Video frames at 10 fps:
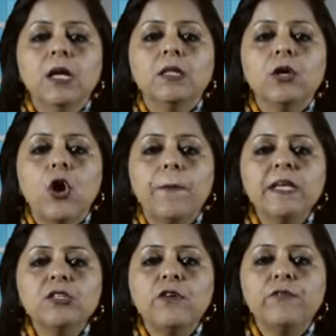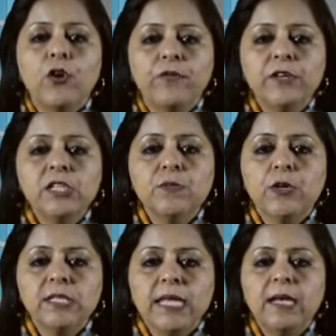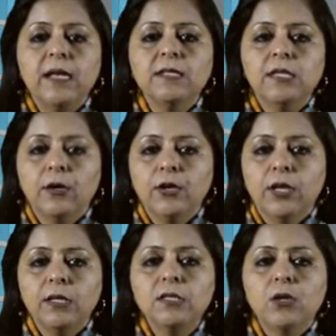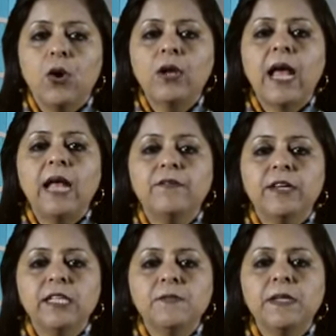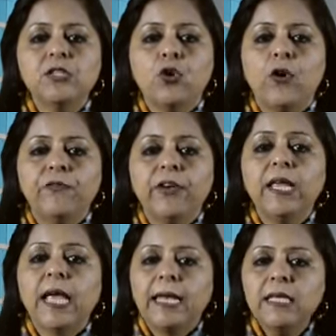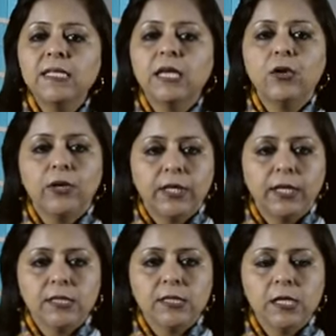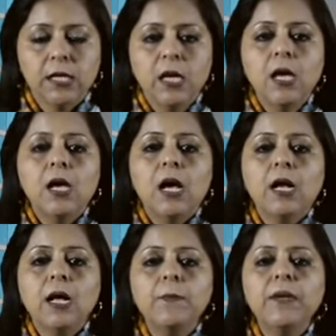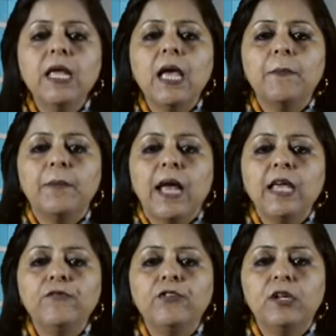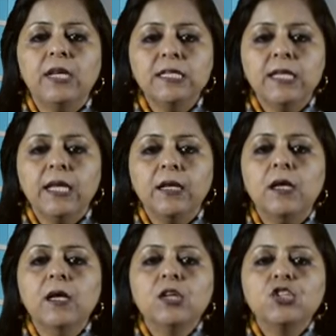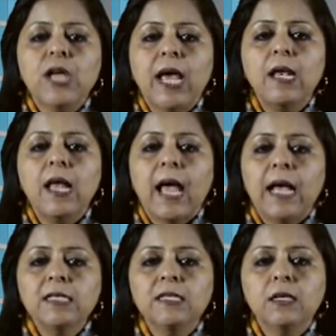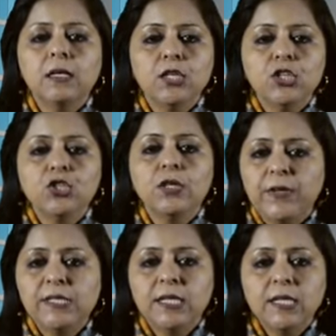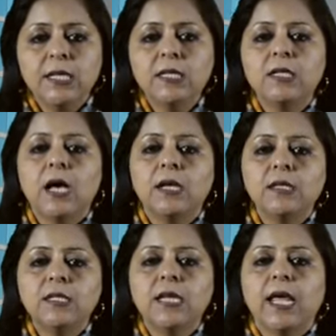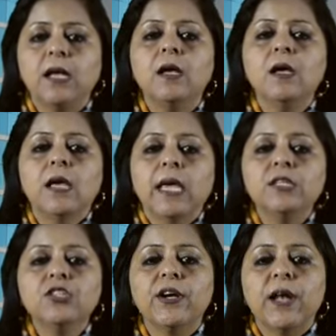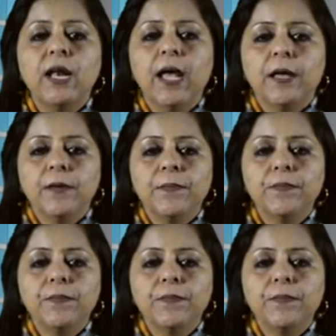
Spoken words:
The copies of offers for sale and circulars or advertisements offering any securities. A company applying for the listing shall, as the condition precedent, undertake inter alia.